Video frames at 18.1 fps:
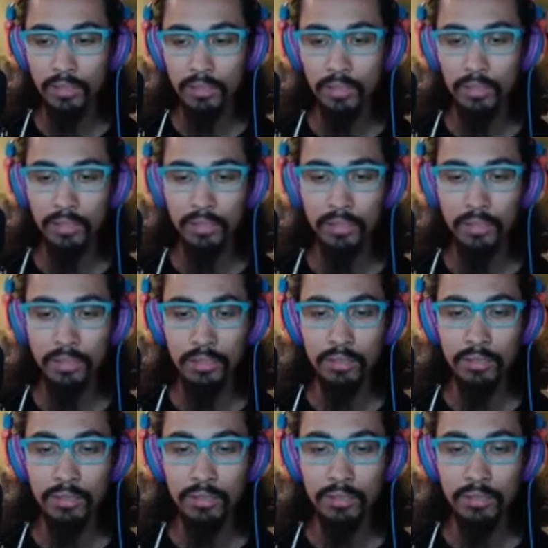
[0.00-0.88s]
Let's
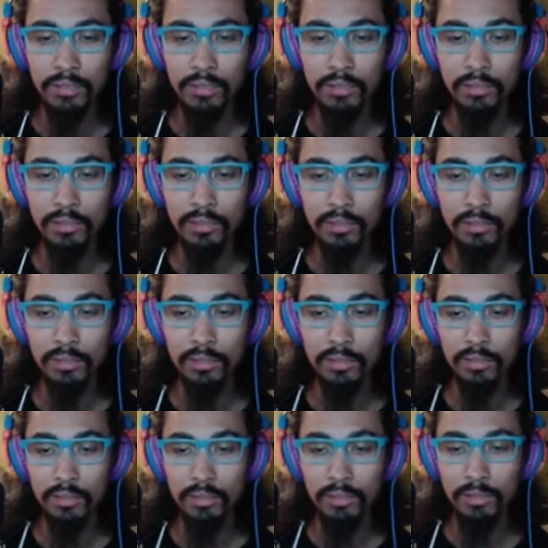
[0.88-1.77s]

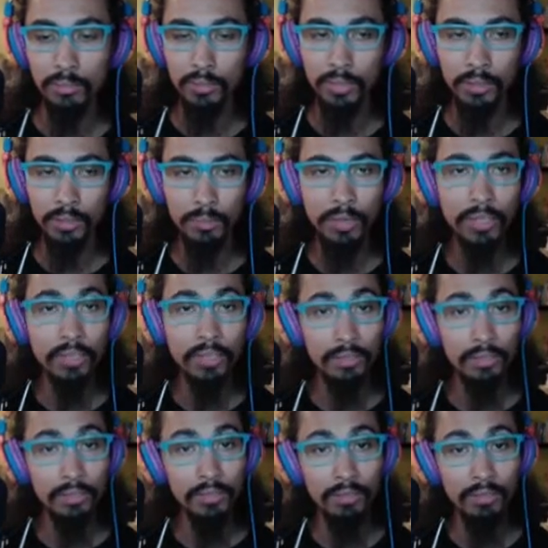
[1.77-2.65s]
bring her back to
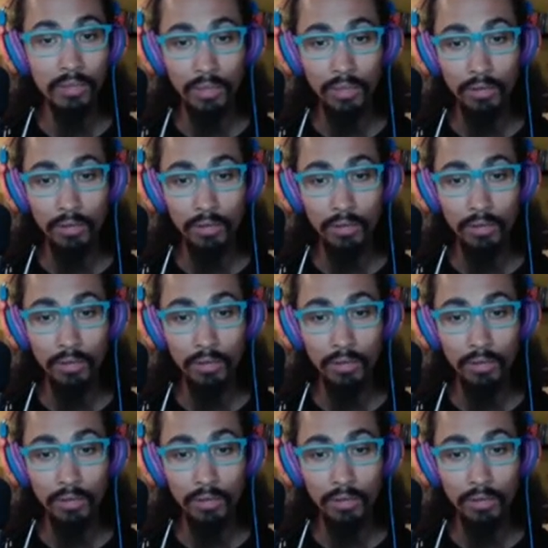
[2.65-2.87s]
the garage.